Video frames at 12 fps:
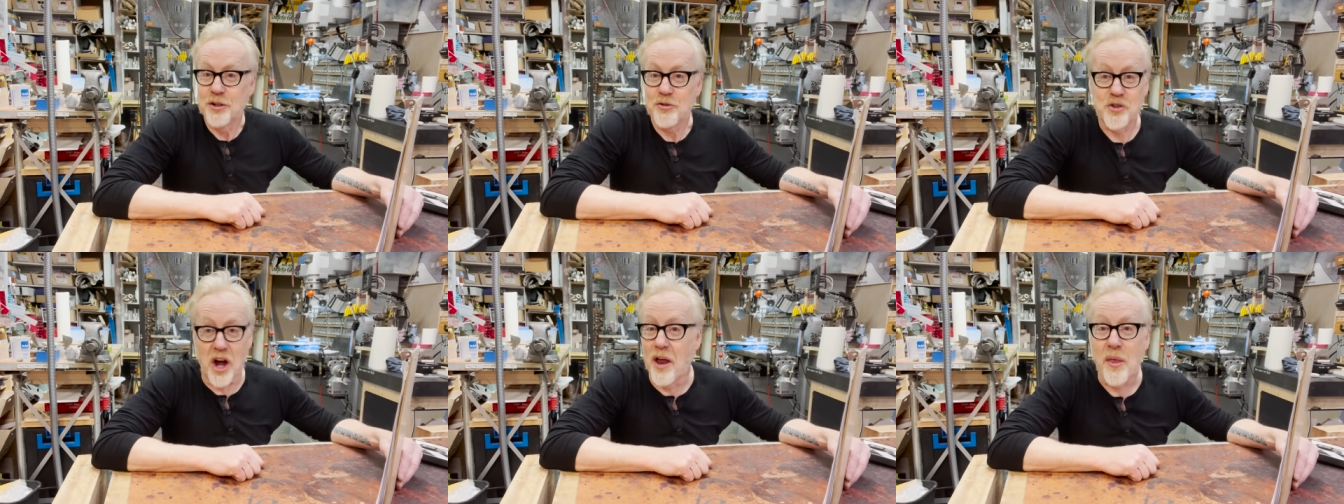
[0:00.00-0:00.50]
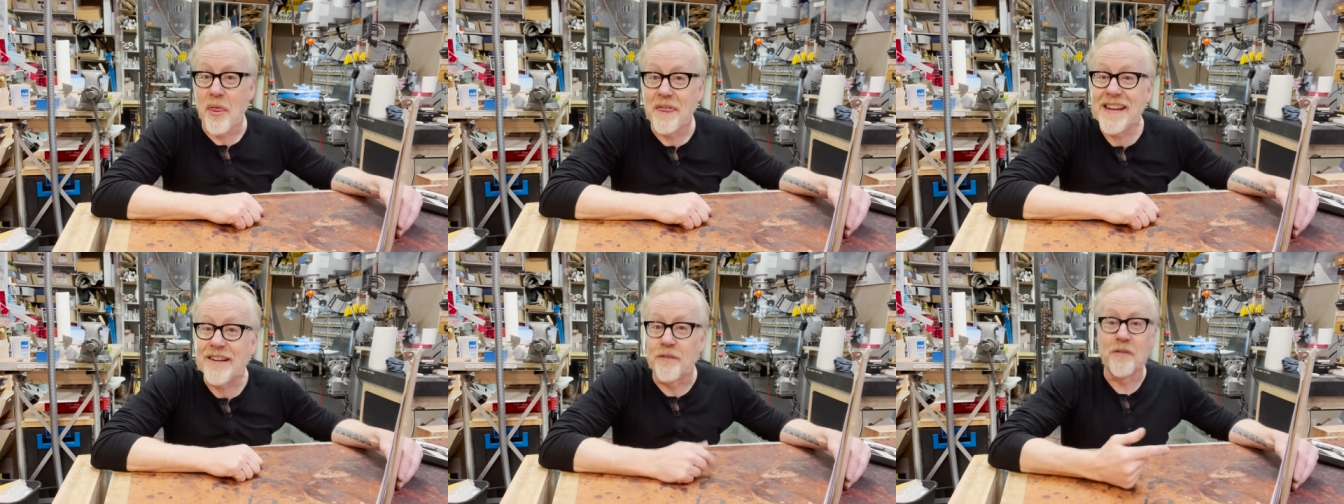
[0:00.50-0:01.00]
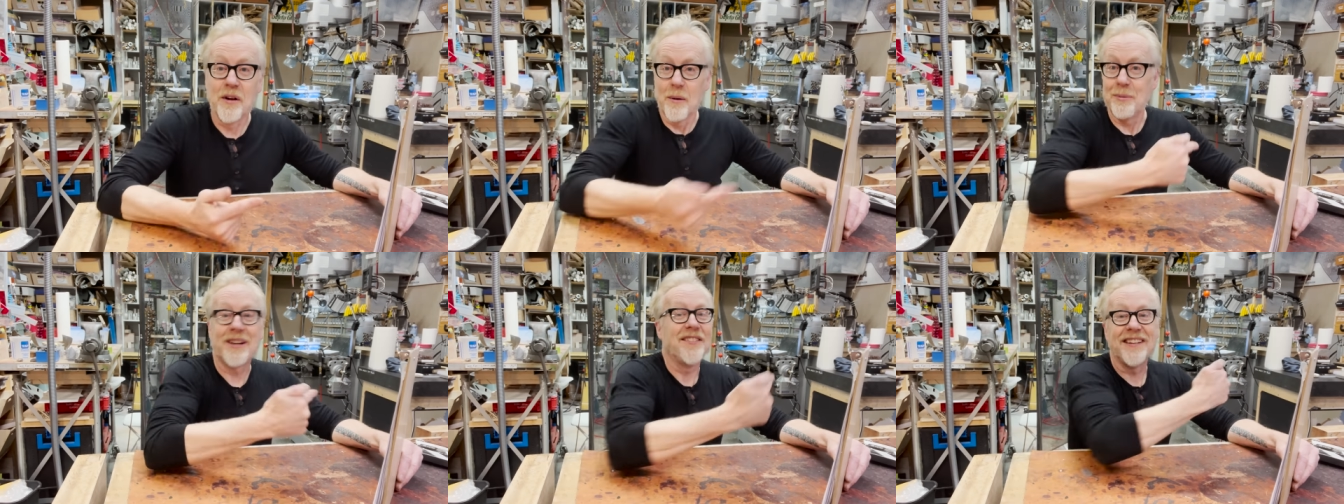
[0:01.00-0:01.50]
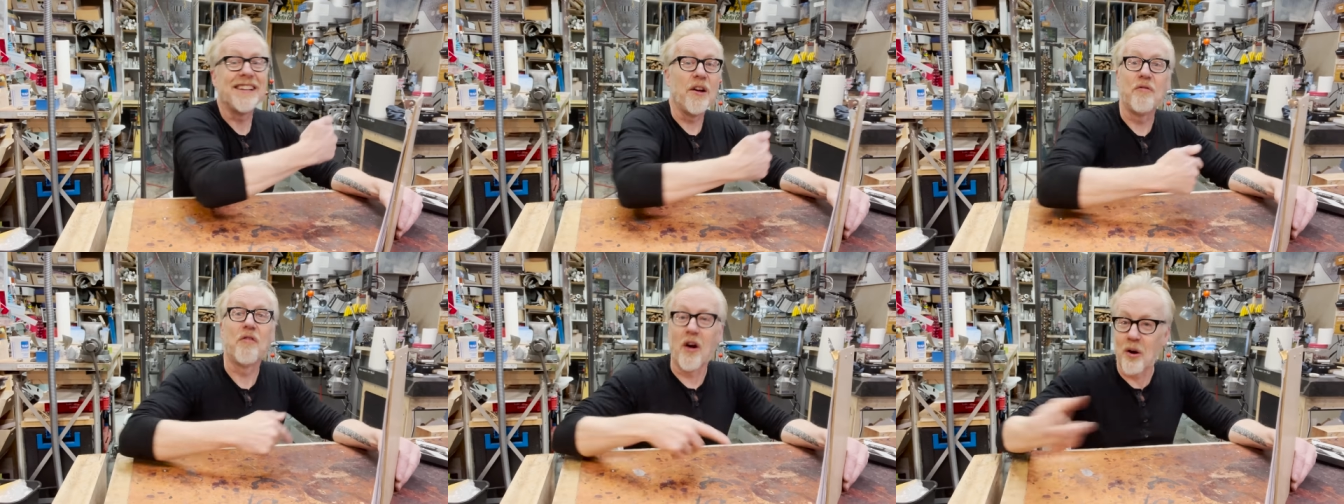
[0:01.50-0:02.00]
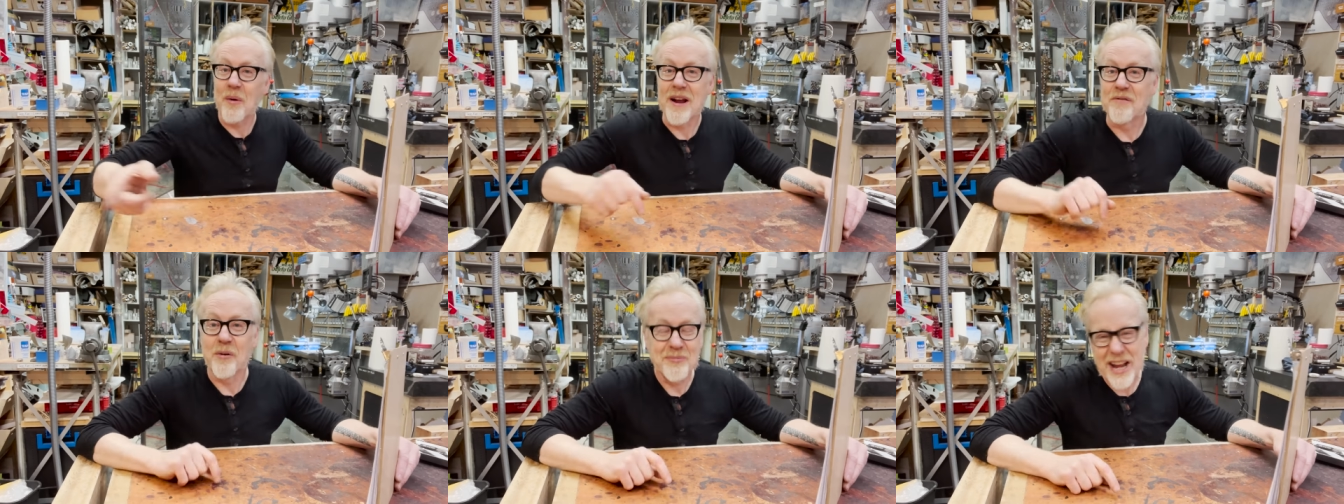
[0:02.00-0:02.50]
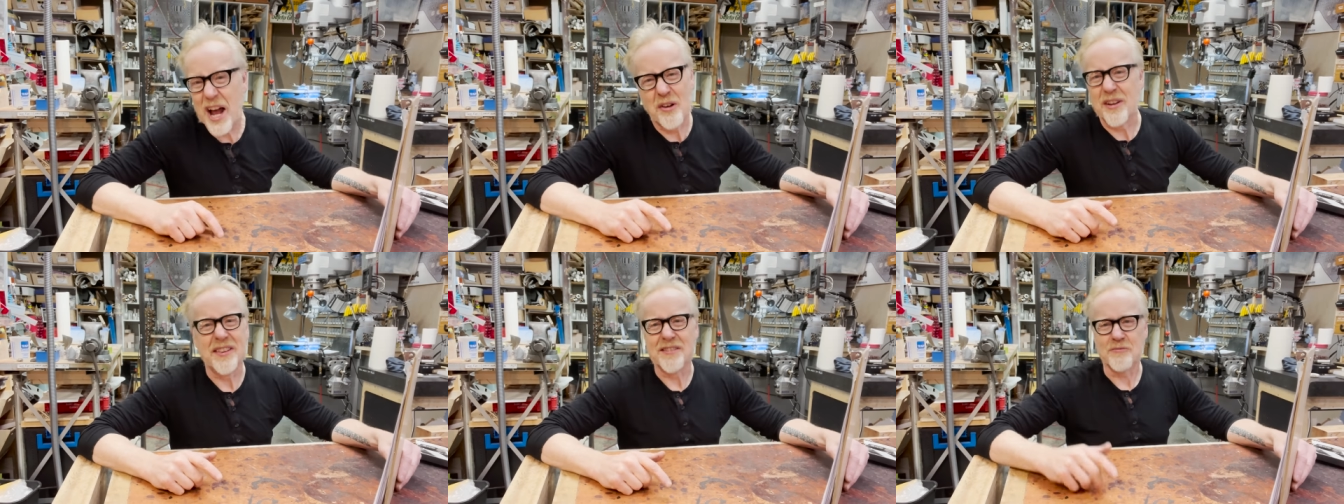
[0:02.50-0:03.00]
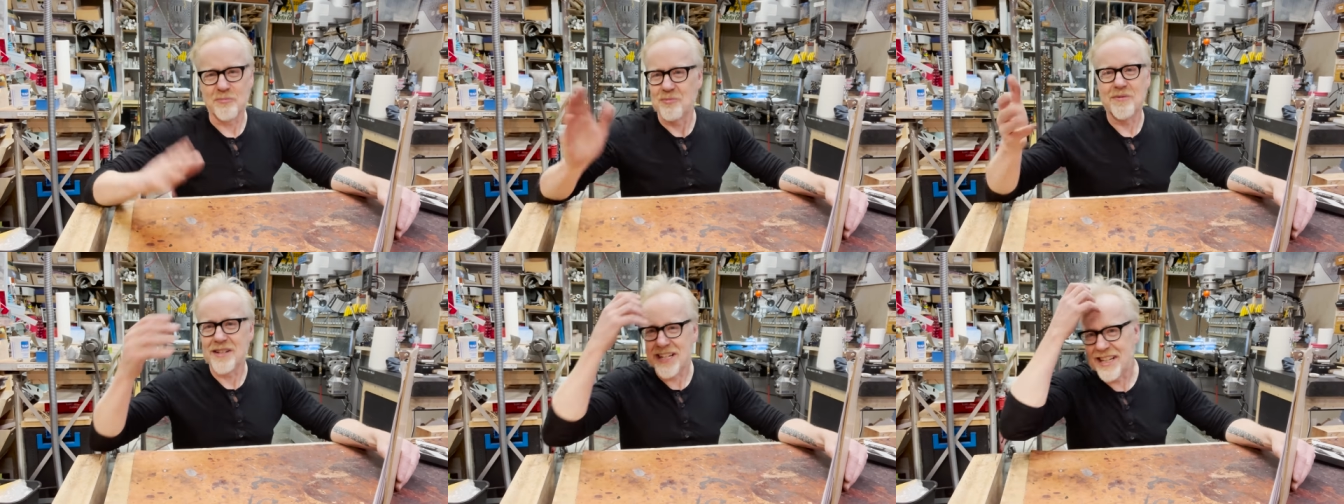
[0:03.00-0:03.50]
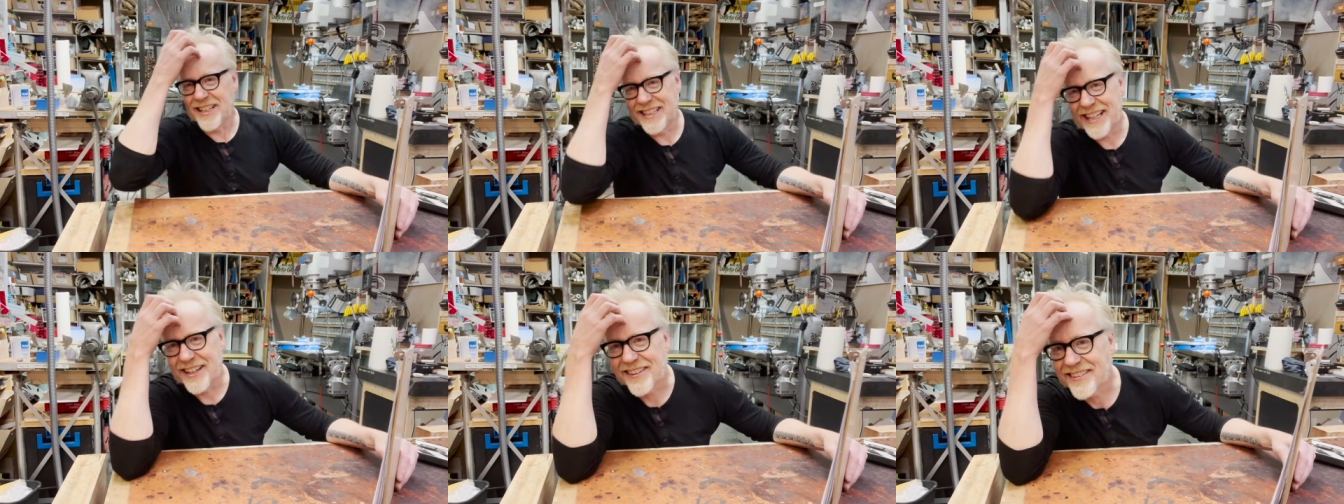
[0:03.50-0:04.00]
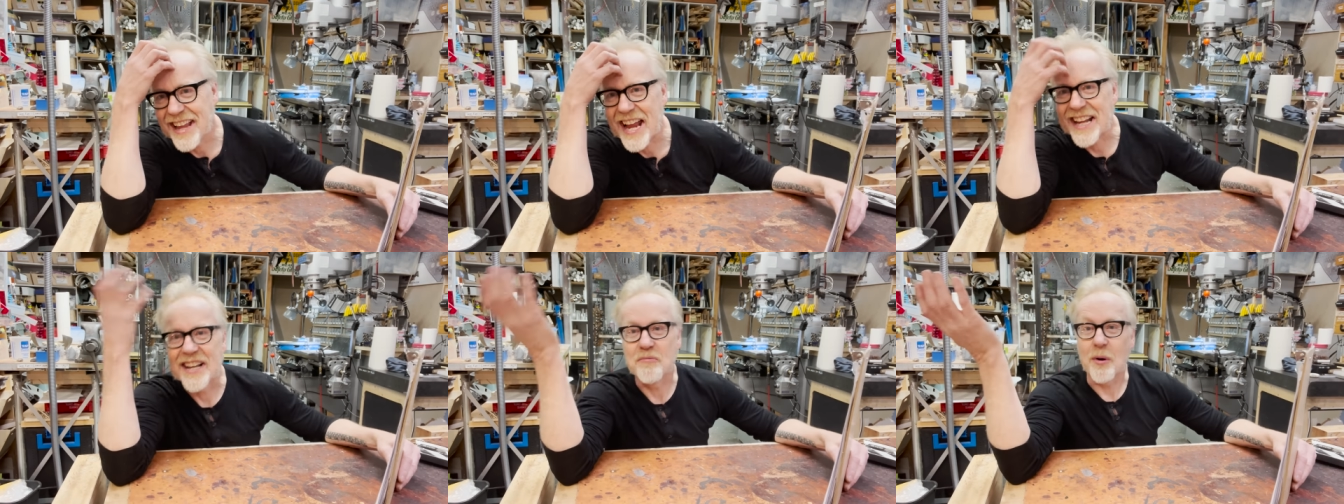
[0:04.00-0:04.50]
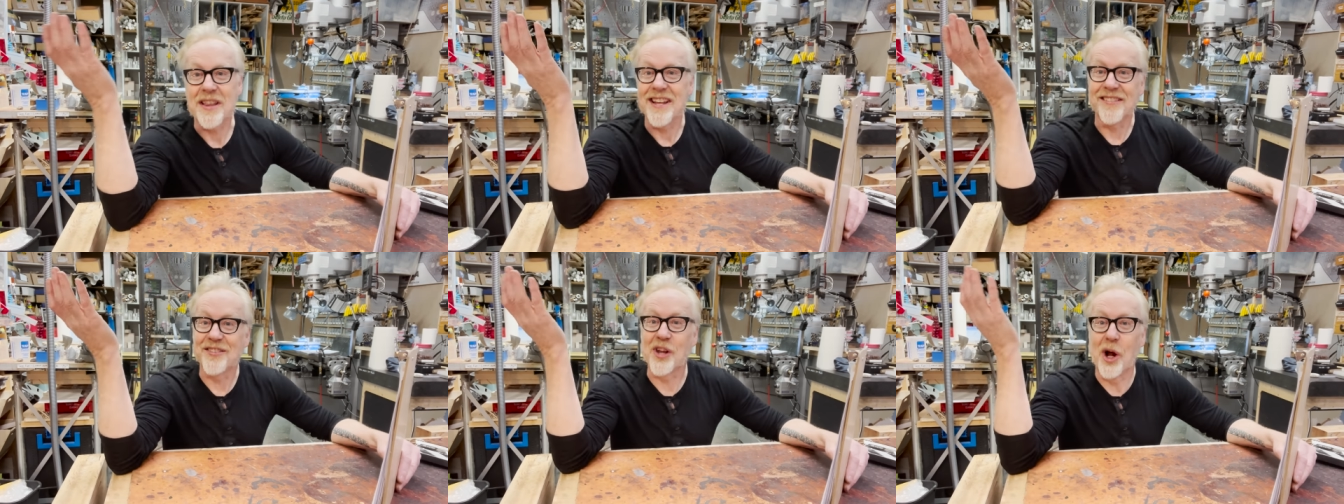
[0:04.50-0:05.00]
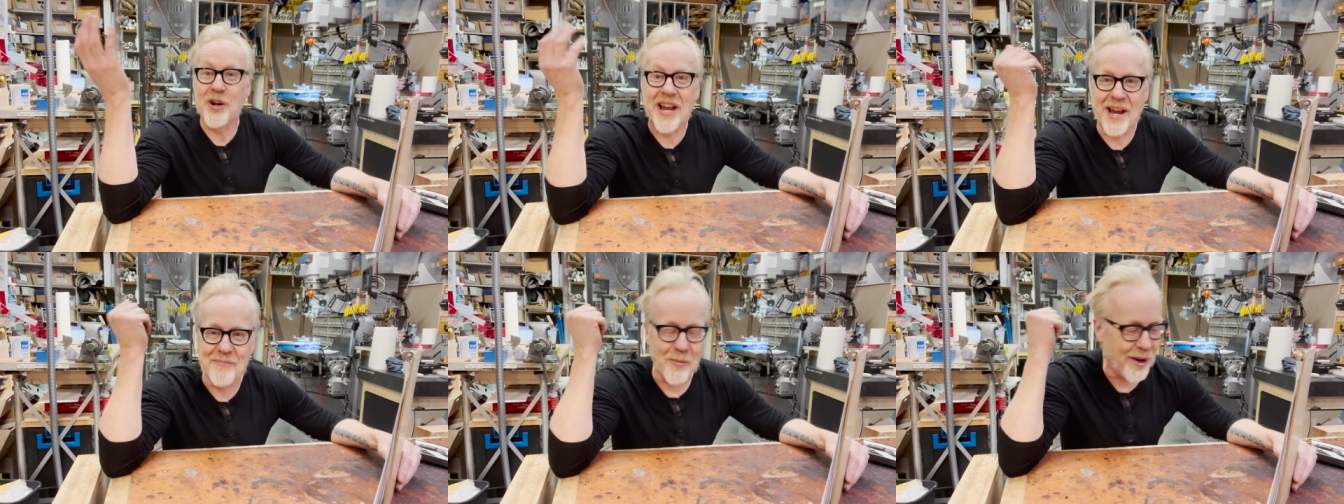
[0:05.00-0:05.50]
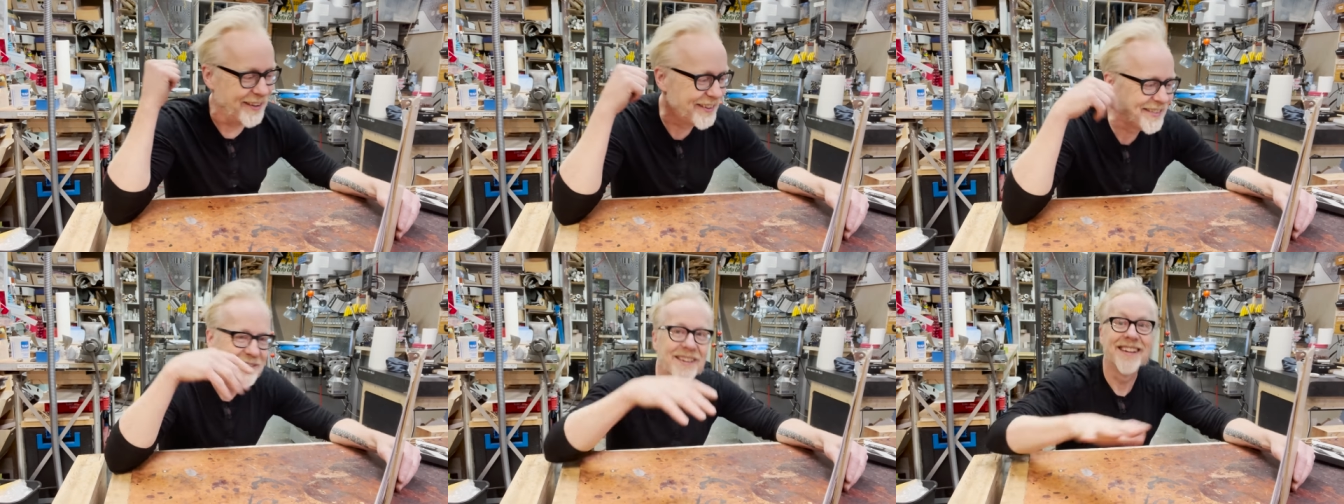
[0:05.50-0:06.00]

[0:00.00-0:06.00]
John the thief because he lived far away from town and he didn't get a say in what his surname was.